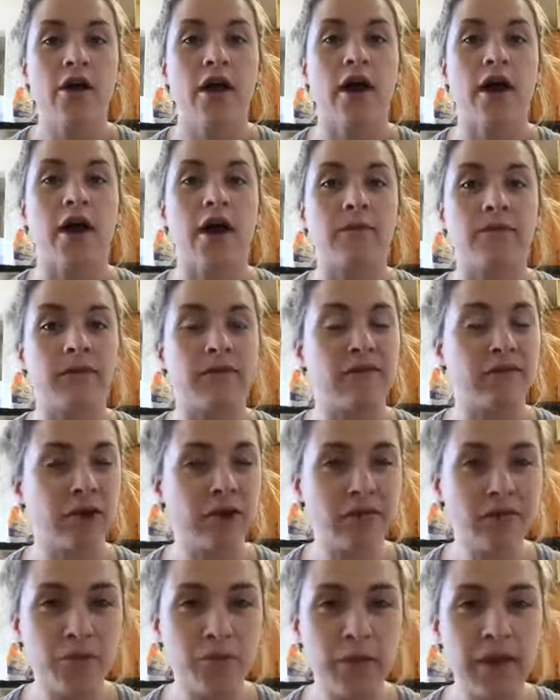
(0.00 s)
um, even
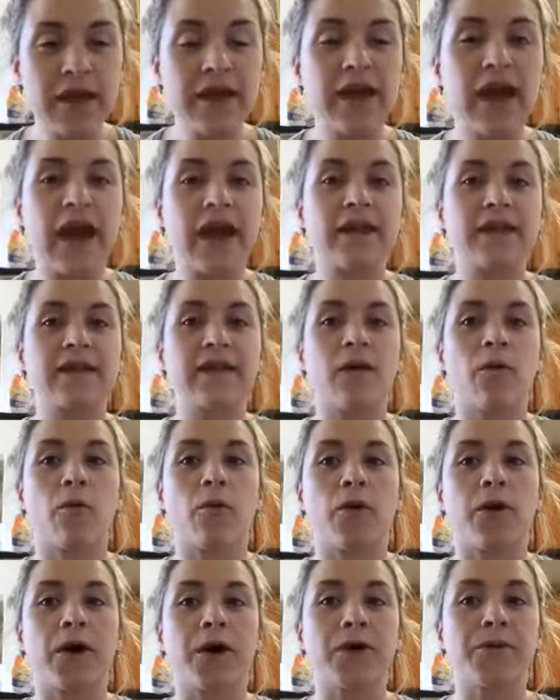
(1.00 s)
on the weekends
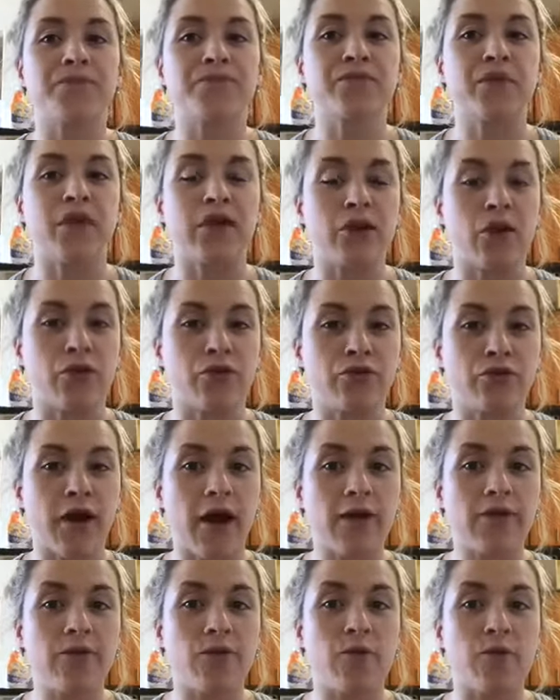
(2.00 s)
or, you know,
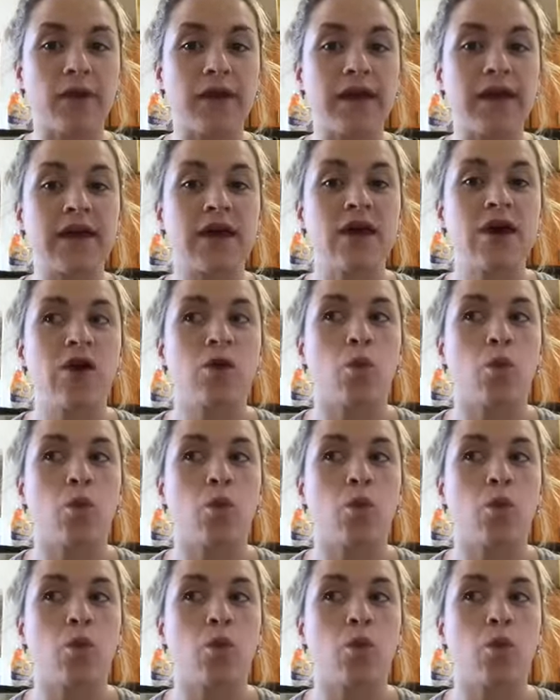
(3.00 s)
throughout the week,